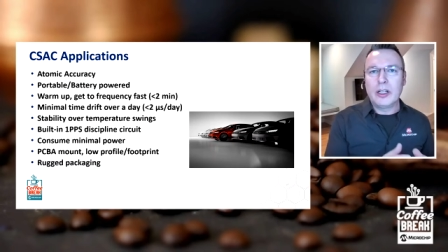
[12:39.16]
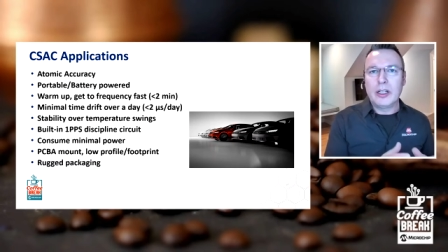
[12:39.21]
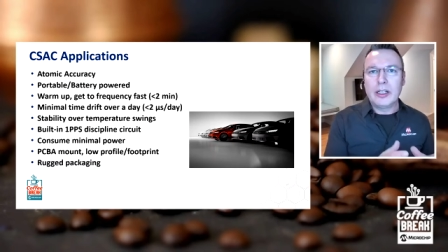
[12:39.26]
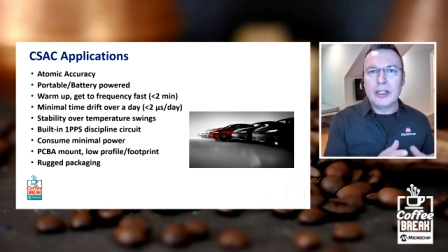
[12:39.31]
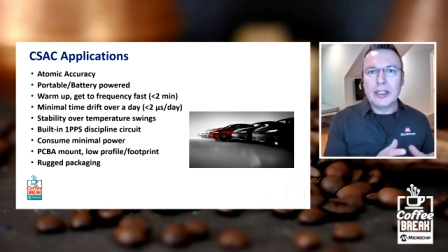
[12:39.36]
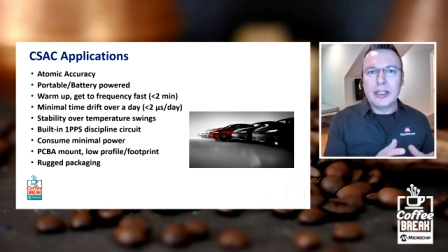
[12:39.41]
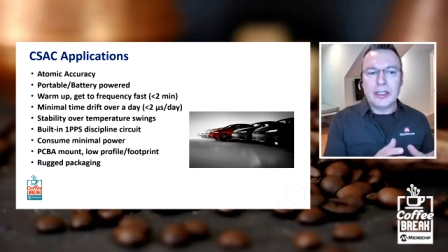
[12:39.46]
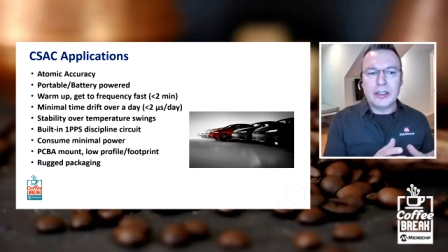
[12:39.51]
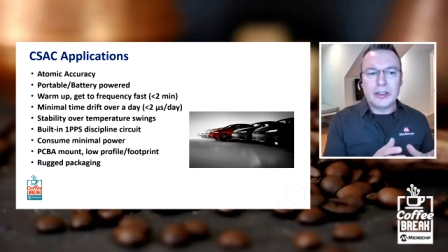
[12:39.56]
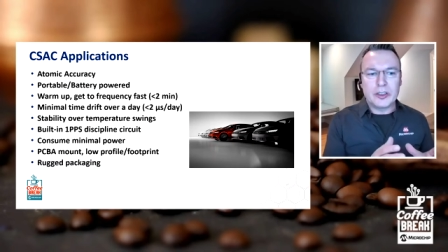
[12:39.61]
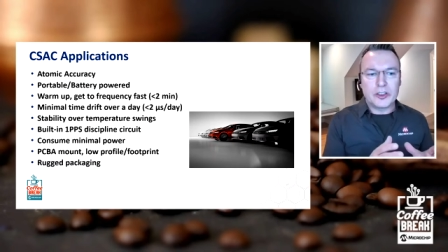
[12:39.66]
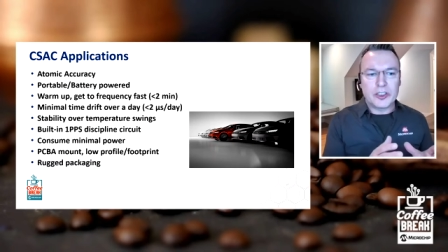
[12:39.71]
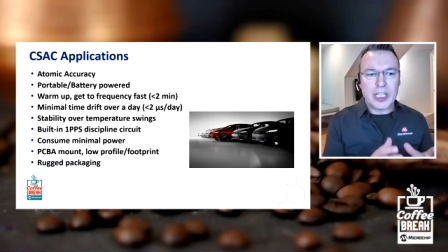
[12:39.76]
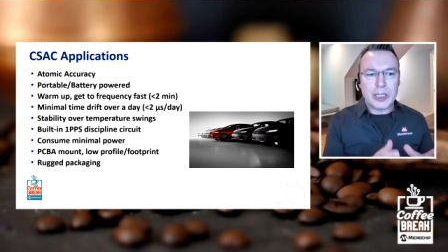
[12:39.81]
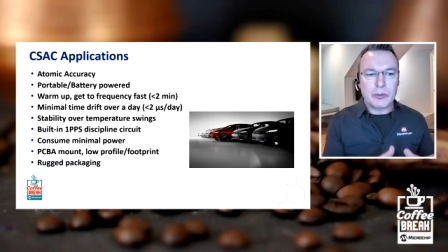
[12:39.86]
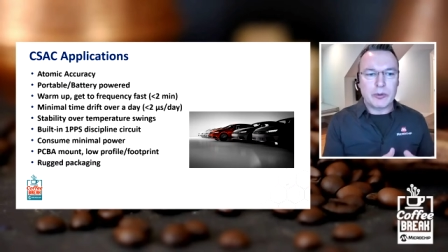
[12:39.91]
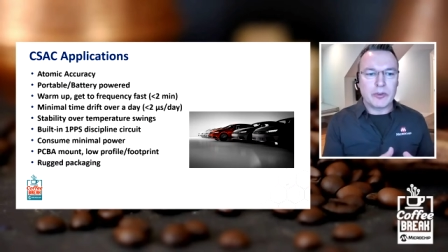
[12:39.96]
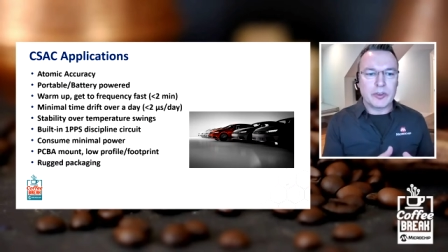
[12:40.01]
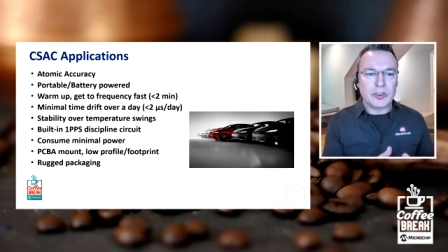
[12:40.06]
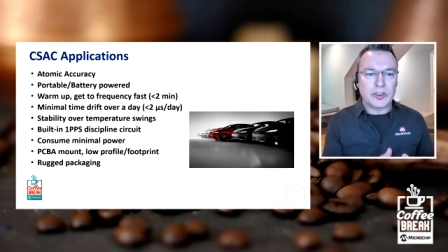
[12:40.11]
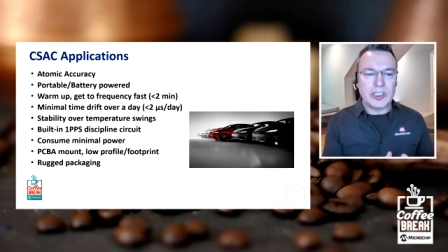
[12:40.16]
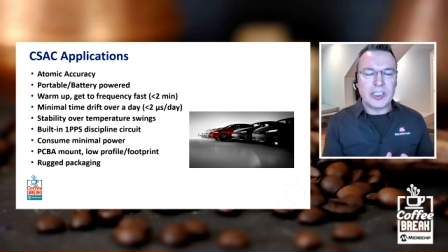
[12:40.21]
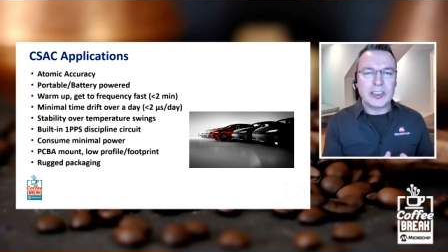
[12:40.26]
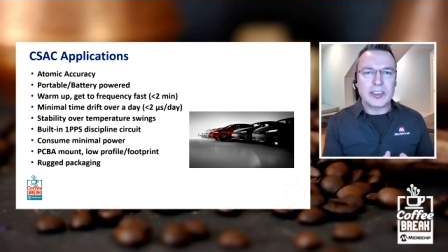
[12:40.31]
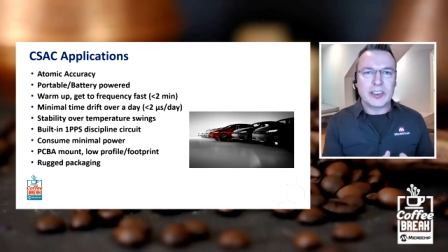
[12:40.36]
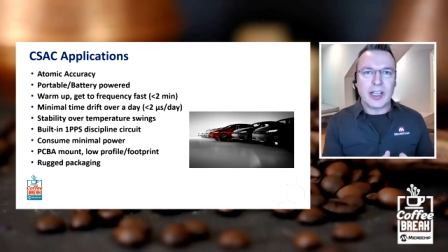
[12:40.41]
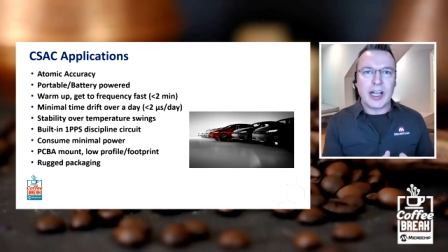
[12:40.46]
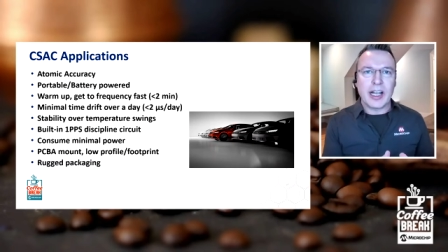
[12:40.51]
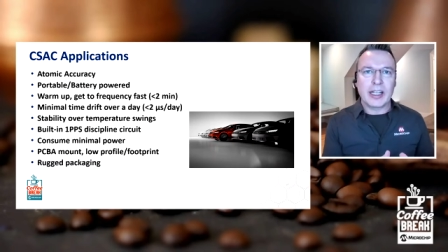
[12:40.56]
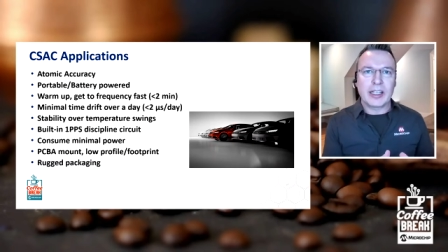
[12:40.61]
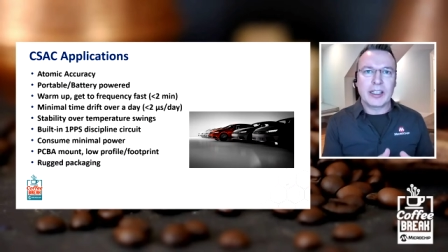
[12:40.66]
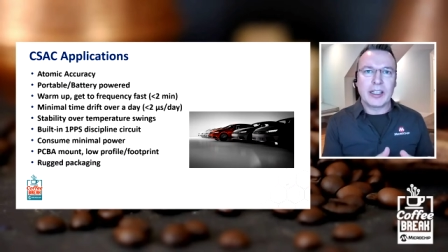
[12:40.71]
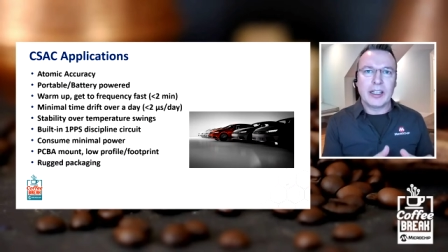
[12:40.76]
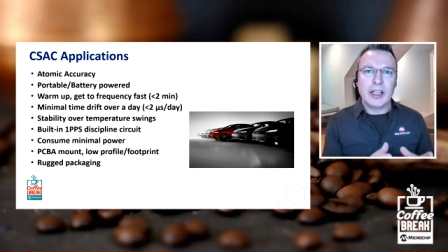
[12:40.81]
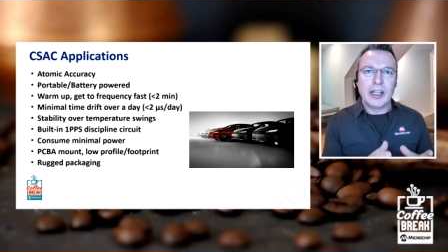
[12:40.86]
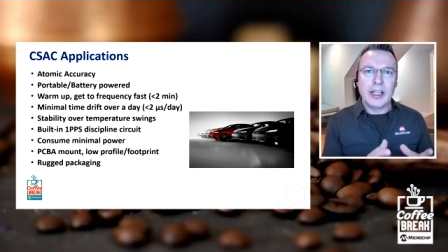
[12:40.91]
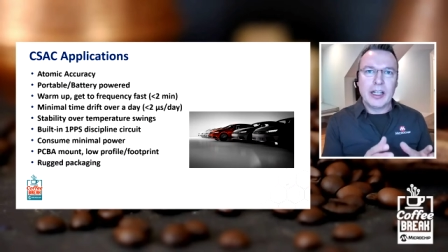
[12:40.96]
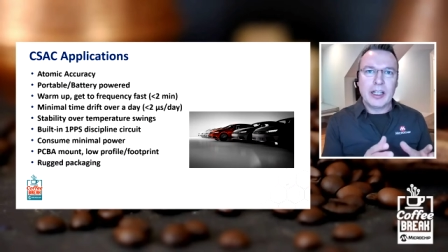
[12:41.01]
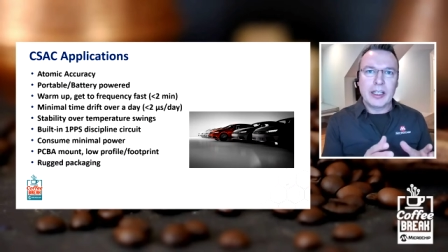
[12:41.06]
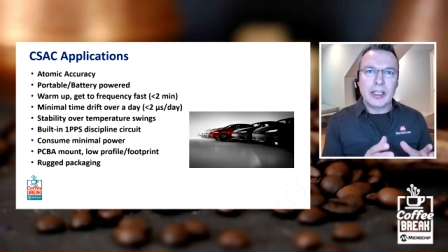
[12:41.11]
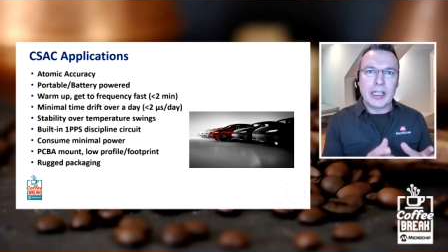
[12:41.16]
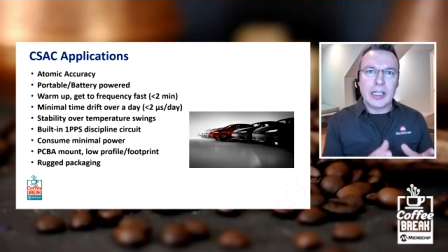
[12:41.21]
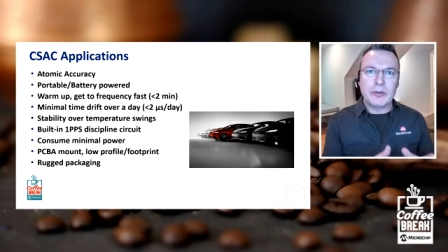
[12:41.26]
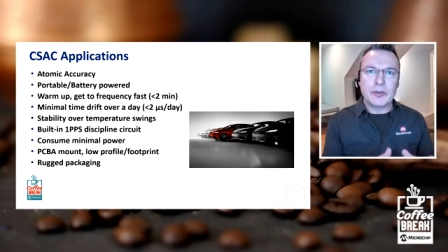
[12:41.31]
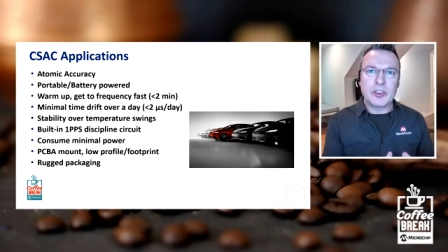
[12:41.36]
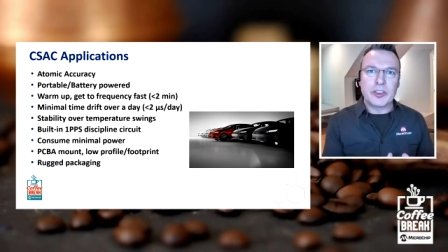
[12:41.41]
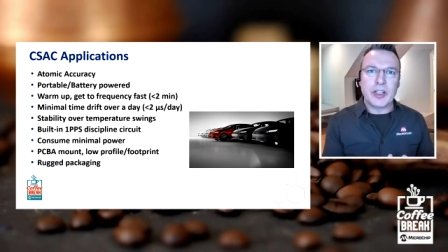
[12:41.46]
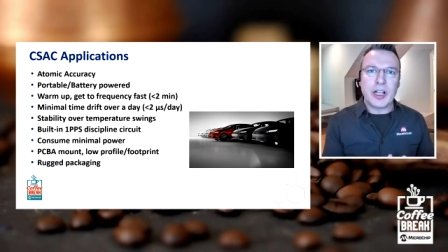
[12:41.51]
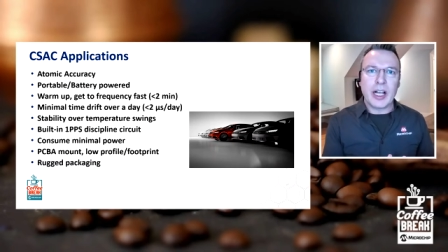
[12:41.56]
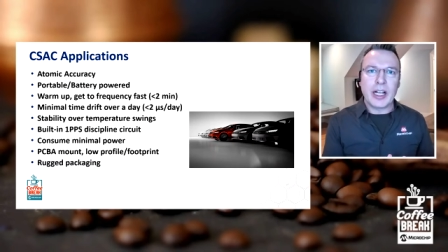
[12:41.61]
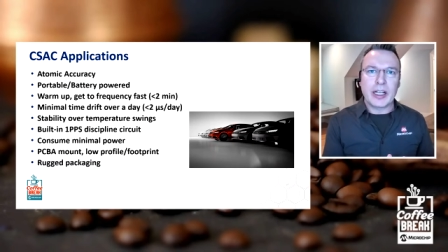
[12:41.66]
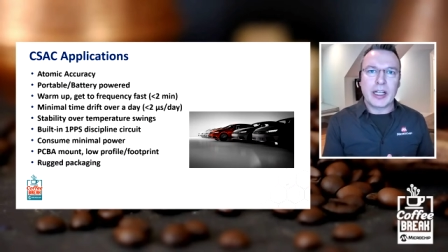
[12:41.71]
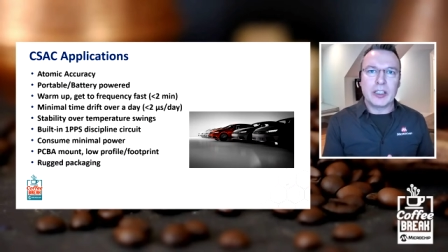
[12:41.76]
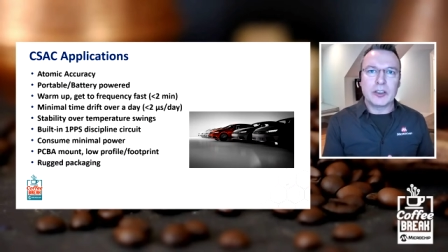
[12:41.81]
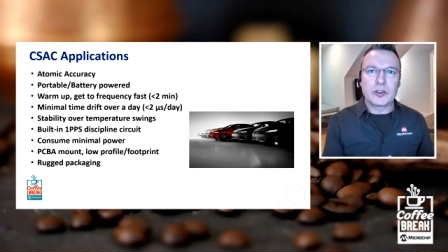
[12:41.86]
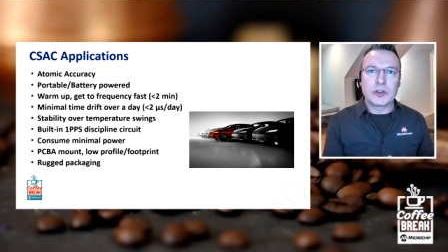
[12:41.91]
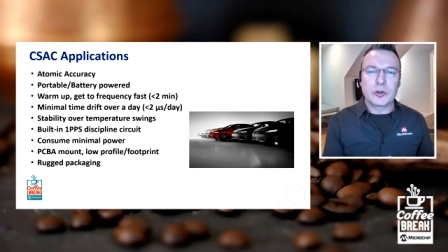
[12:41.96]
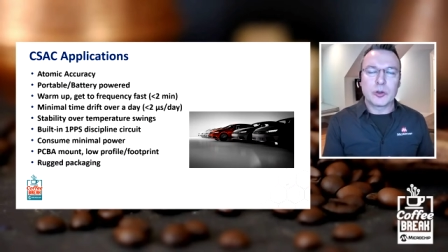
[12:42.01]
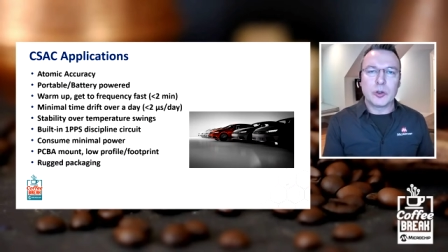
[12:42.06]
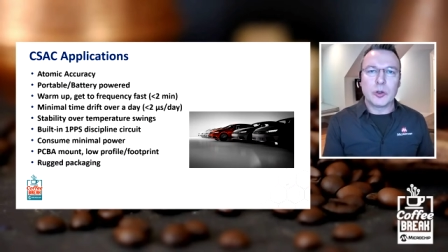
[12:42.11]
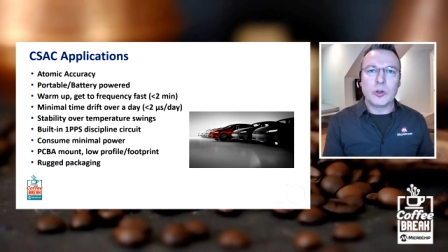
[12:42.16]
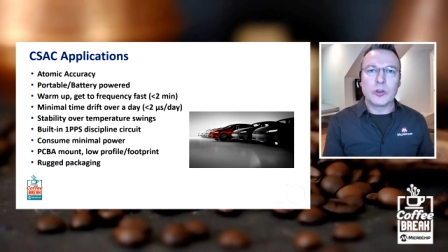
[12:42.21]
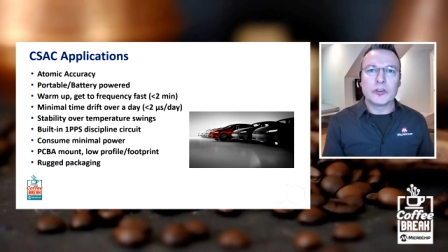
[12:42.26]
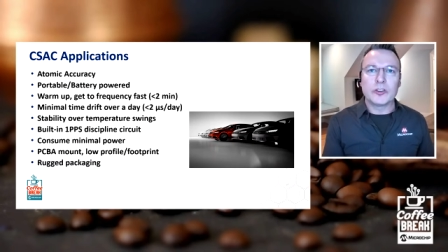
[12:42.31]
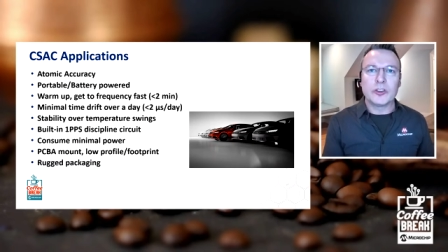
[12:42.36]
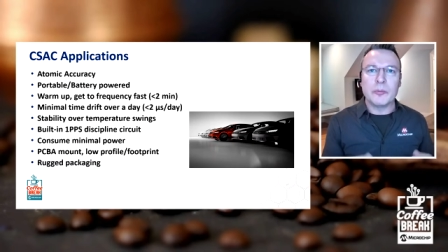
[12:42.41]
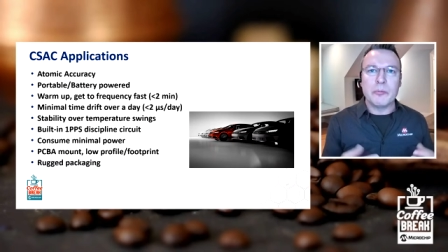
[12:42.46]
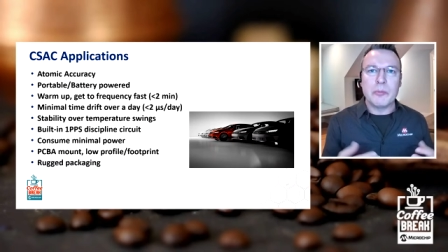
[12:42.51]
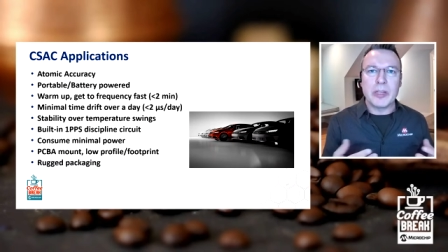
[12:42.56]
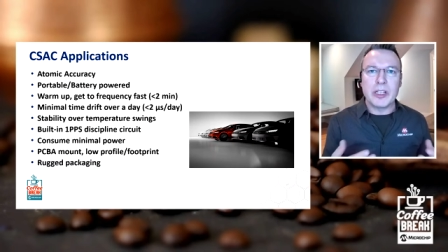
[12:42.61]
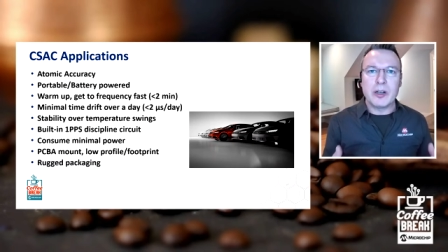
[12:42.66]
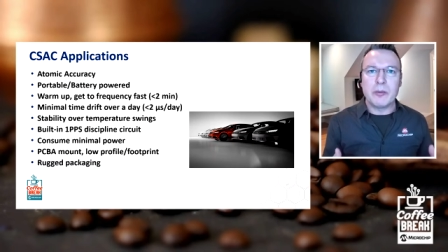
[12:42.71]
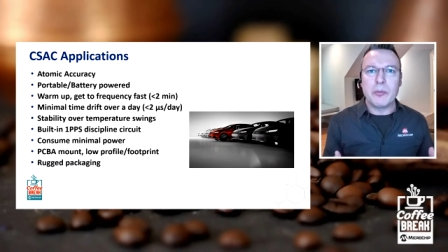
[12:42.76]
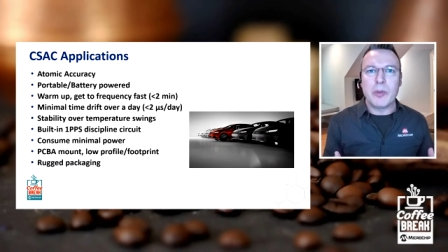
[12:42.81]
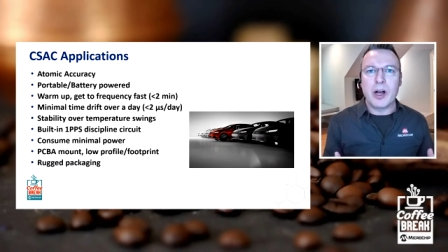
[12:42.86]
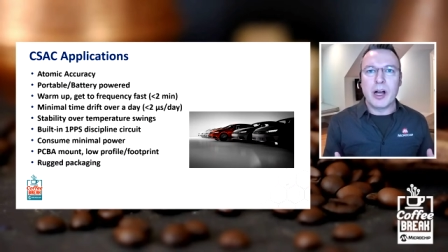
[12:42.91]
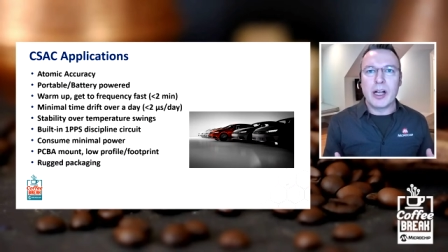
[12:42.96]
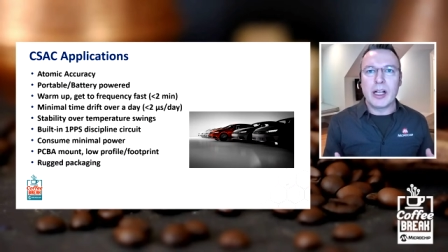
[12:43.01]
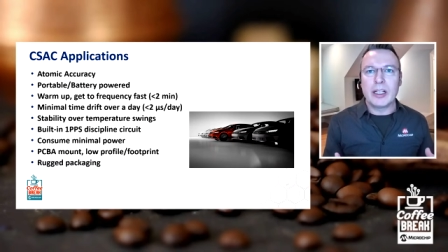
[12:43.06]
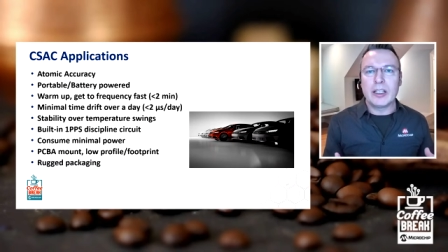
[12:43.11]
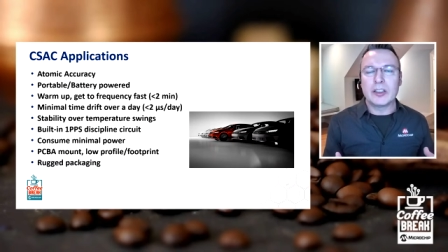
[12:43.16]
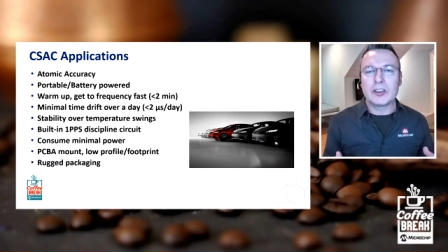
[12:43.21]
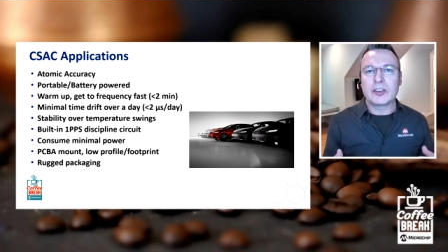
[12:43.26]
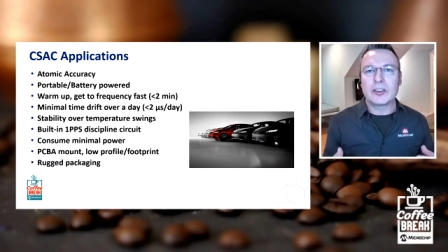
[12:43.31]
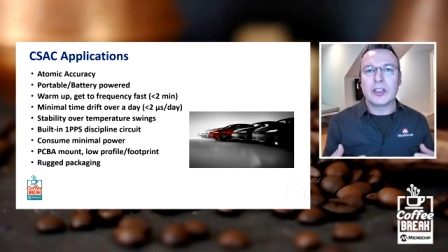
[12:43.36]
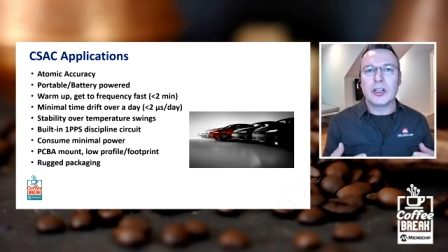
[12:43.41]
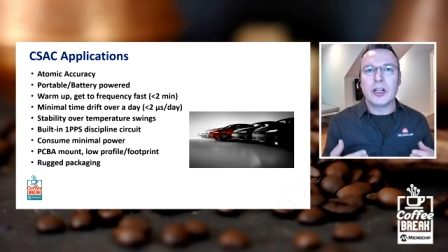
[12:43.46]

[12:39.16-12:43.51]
in the shape of a CSAC gives you that control to minimize